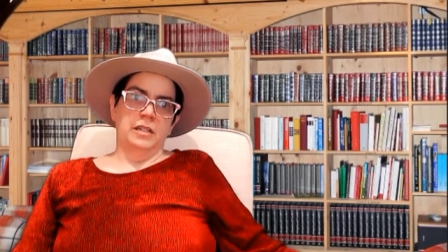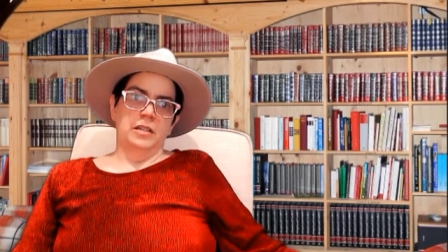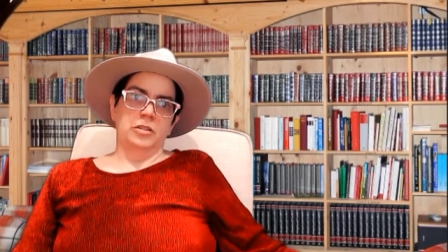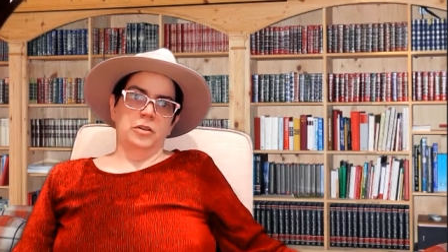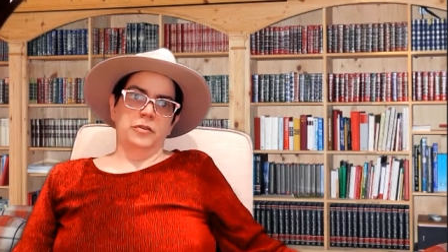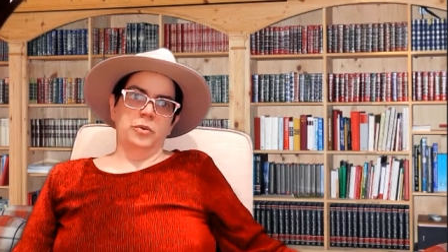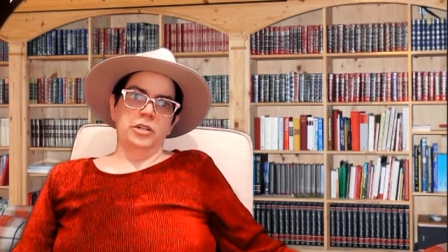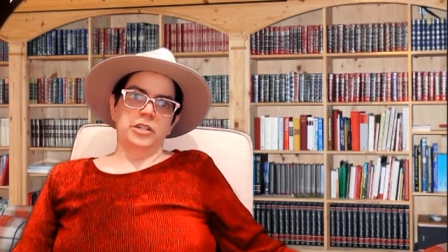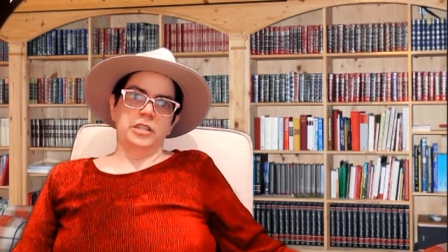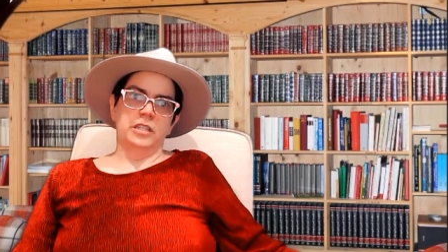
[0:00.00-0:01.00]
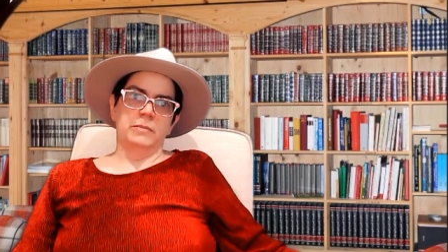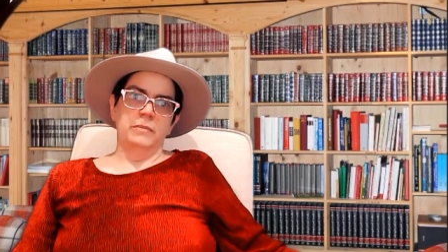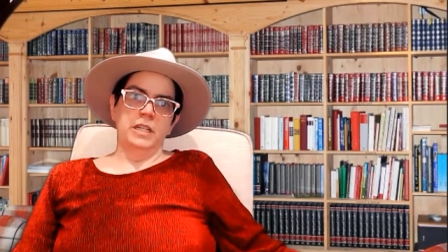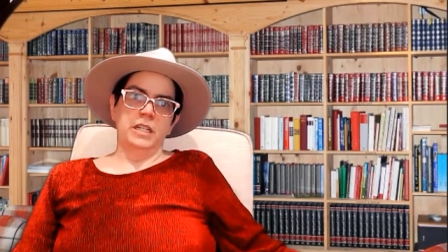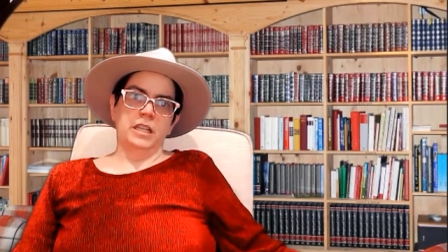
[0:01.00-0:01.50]
So of course this
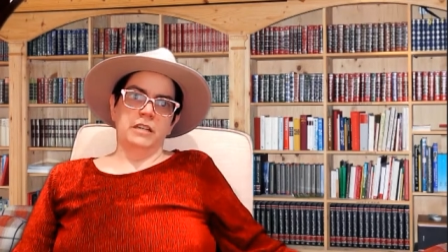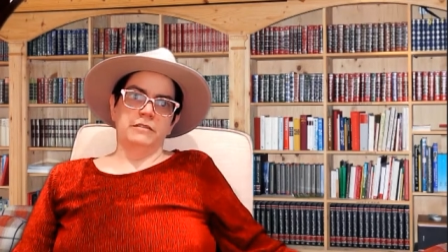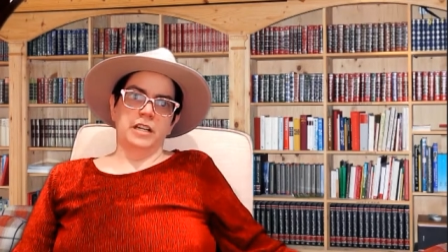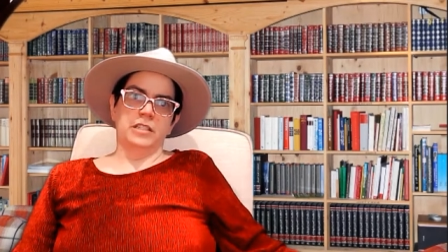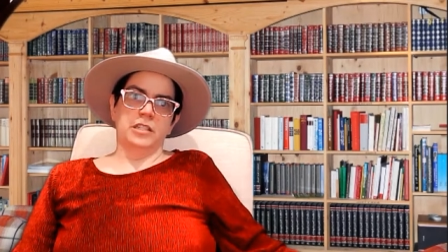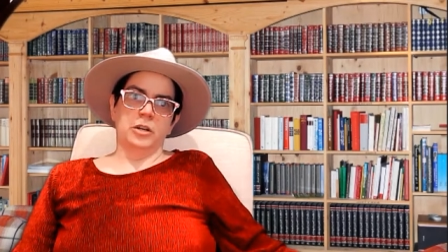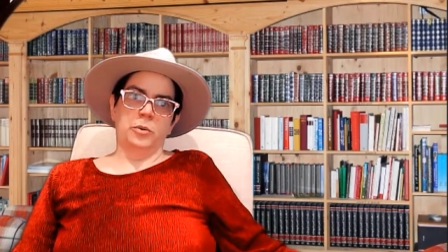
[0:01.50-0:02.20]
immediately raises the